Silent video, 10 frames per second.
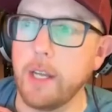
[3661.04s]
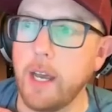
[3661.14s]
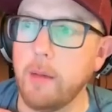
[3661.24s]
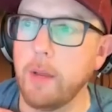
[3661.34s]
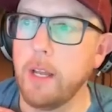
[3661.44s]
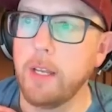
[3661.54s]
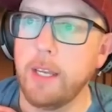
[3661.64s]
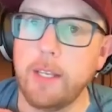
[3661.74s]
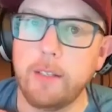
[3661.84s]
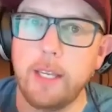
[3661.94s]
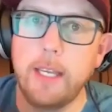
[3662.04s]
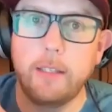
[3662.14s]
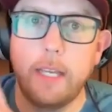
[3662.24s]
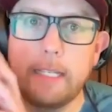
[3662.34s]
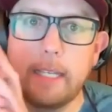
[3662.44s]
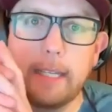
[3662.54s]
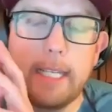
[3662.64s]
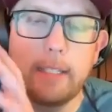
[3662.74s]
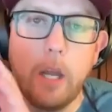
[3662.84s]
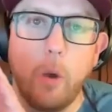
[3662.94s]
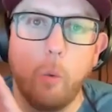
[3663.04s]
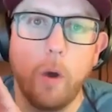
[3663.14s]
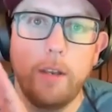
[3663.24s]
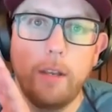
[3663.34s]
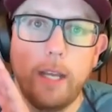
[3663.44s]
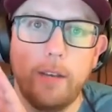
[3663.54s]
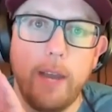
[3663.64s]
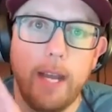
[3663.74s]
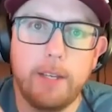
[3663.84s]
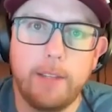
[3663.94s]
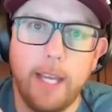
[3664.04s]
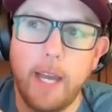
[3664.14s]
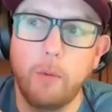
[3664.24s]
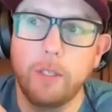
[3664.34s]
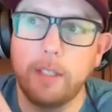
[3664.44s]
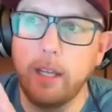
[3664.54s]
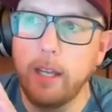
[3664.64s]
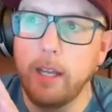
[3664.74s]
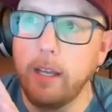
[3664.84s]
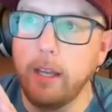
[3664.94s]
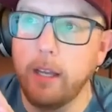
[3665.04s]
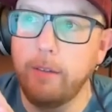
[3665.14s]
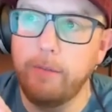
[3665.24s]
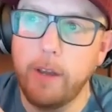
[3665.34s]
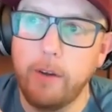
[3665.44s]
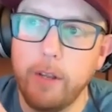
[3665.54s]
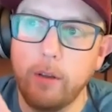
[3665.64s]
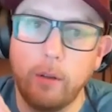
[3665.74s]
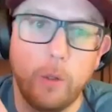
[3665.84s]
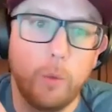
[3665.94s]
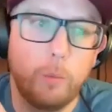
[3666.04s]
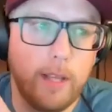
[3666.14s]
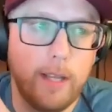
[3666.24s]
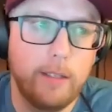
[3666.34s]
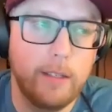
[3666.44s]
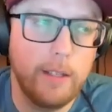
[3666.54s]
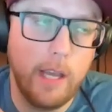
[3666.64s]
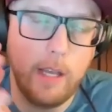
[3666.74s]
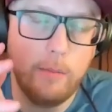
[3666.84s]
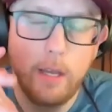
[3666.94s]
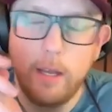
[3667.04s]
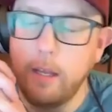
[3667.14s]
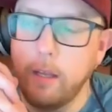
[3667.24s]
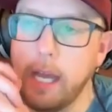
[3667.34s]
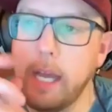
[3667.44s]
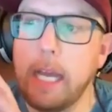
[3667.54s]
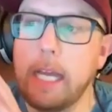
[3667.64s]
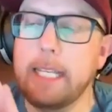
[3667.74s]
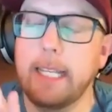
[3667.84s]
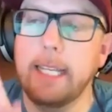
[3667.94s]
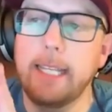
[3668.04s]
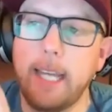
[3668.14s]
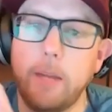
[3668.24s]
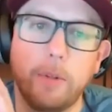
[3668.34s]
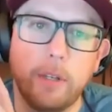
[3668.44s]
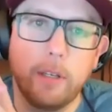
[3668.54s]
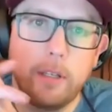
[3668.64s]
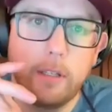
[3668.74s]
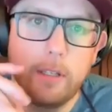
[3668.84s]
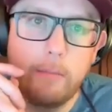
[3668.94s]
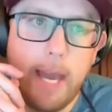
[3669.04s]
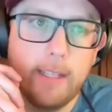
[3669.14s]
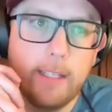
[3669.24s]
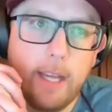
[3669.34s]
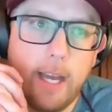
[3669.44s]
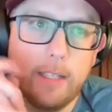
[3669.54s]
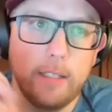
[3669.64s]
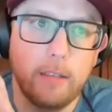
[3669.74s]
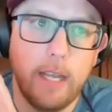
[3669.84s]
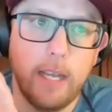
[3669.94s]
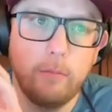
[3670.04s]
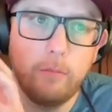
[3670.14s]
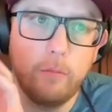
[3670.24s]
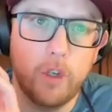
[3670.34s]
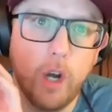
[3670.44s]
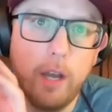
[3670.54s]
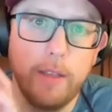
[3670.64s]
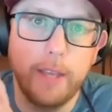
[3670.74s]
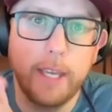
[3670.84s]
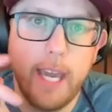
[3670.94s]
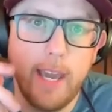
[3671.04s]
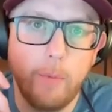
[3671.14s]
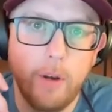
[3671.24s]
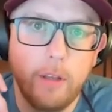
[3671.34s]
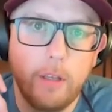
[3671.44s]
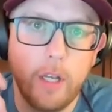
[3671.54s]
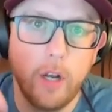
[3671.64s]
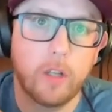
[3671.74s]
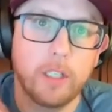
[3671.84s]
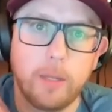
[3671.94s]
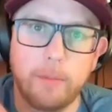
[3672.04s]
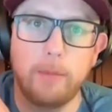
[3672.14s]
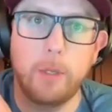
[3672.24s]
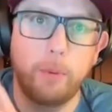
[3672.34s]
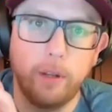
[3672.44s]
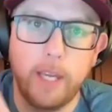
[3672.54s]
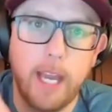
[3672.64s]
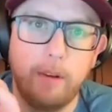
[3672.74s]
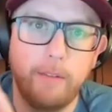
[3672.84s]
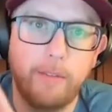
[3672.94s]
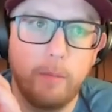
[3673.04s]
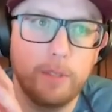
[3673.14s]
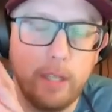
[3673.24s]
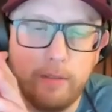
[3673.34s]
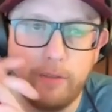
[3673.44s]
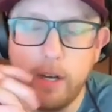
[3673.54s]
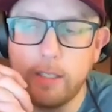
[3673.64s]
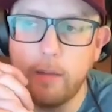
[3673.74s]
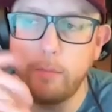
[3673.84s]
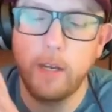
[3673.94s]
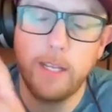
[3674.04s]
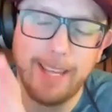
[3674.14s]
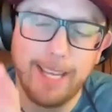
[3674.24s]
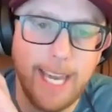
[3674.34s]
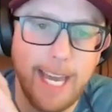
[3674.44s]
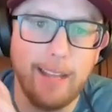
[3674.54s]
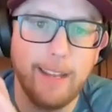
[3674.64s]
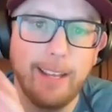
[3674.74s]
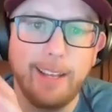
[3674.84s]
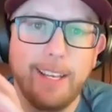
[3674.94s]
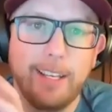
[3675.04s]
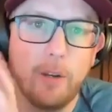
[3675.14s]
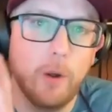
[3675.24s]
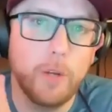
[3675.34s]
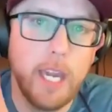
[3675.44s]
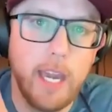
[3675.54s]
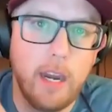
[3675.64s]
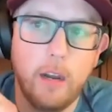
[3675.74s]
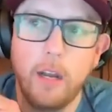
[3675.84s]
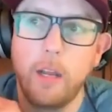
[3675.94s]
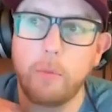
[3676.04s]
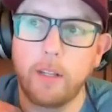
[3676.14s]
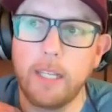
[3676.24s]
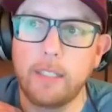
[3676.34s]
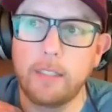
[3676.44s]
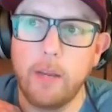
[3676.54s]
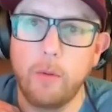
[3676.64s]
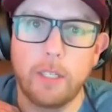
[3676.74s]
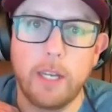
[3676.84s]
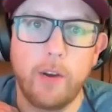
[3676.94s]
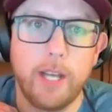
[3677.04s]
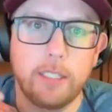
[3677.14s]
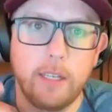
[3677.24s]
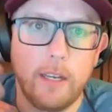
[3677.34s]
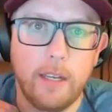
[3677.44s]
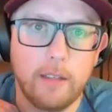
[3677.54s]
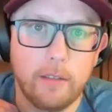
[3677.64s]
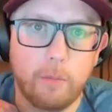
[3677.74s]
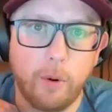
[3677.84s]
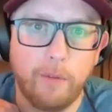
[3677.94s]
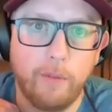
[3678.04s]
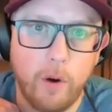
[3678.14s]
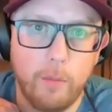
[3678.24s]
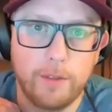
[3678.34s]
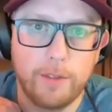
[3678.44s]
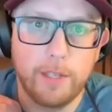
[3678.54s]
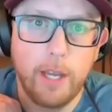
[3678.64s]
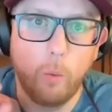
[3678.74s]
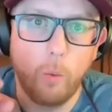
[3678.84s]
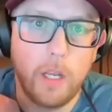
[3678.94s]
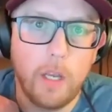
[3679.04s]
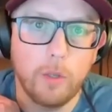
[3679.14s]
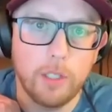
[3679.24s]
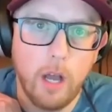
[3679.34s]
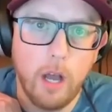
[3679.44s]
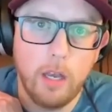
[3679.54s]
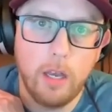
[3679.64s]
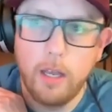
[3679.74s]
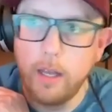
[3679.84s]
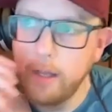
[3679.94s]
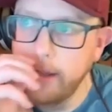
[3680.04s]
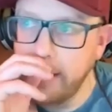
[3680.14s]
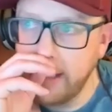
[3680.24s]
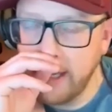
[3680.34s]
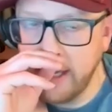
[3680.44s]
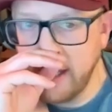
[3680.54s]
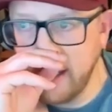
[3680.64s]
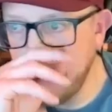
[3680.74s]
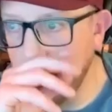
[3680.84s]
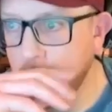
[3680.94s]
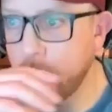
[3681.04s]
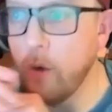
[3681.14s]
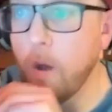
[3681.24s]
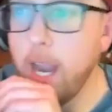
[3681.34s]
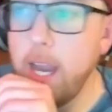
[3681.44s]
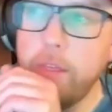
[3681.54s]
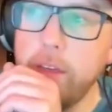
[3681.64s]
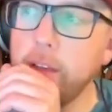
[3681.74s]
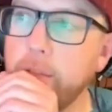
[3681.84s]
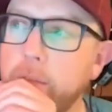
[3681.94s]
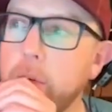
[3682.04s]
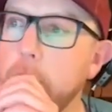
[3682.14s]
job. He's he, he's at least one advantage they had was that uh, Federico Lupi, that's his name. It, he's at least able to to magnetize and, and draw in the camera you know, because sometimes you put a camera in front of somebody and they can't, you don't care. But at least I was interested in his performance when he was on. Uh, so I think for